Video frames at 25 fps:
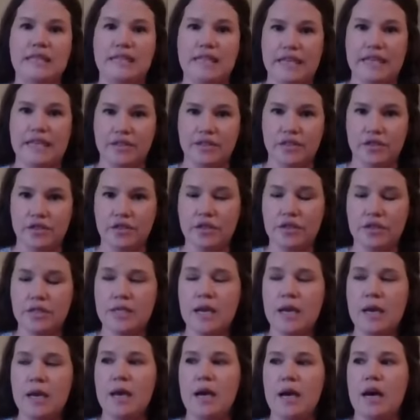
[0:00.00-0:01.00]
dancers?
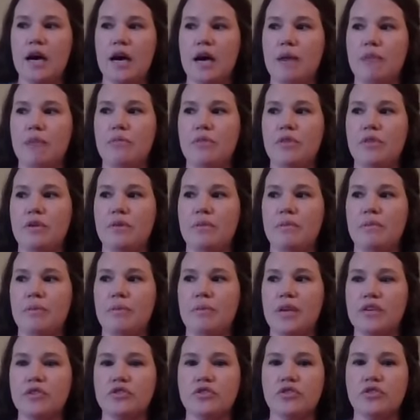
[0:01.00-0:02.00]
The
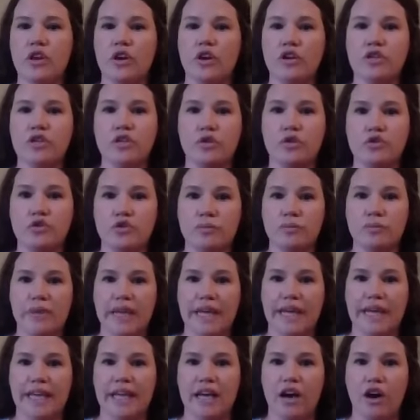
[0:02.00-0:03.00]
pictures on our social
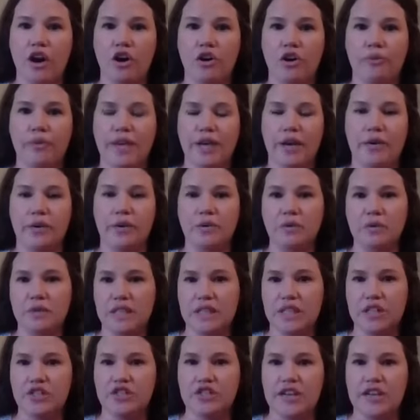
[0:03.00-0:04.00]
media, are we
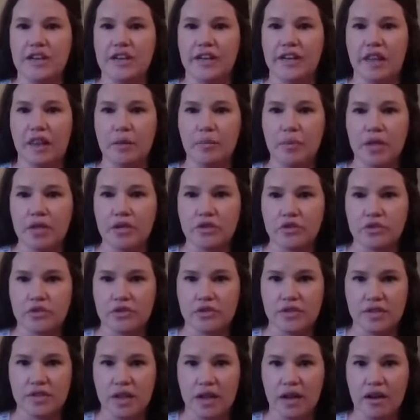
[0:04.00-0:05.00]
only sharing the
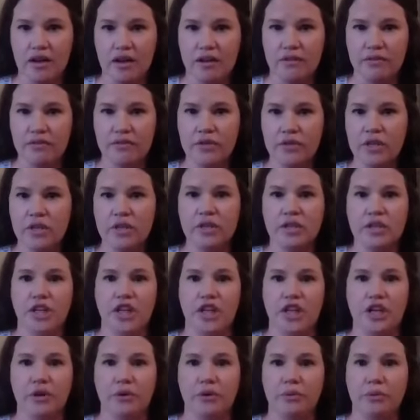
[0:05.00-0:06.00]
pictures of,
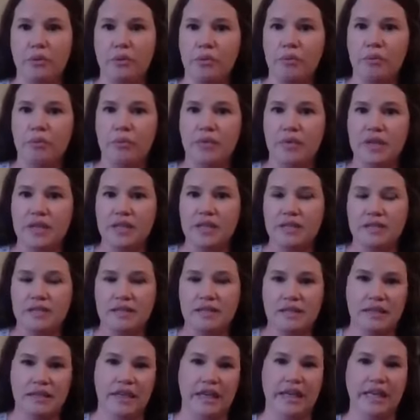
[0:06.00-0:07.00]
you know, the
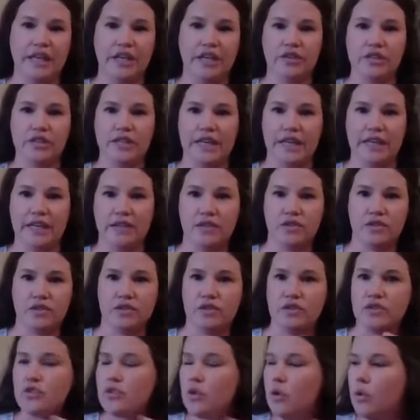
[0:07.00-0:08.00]
skinnier
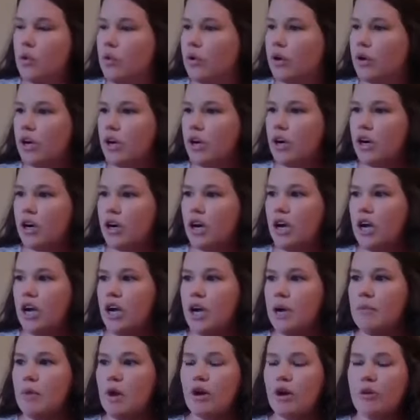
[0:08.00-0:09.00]
dancers, or
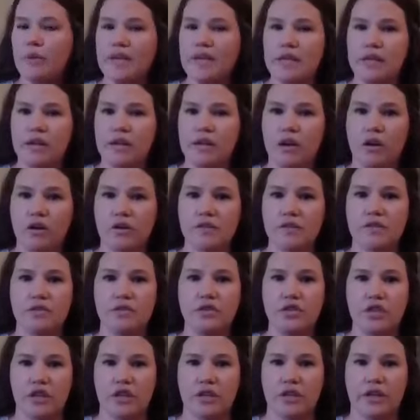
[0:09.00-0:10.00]
are we also
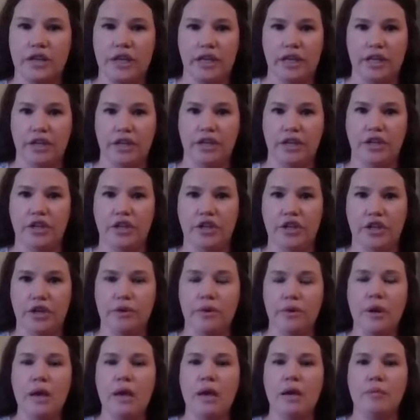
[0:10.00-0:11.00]
sharing, you
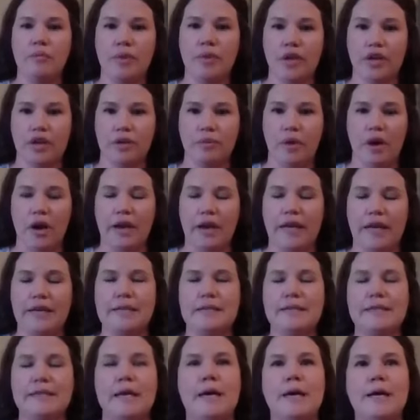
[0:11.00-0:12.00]
know, bigger
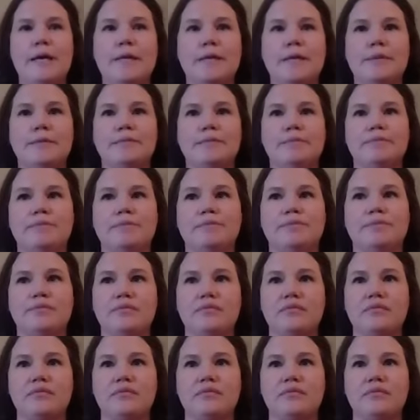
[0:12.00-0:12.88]
bodies? And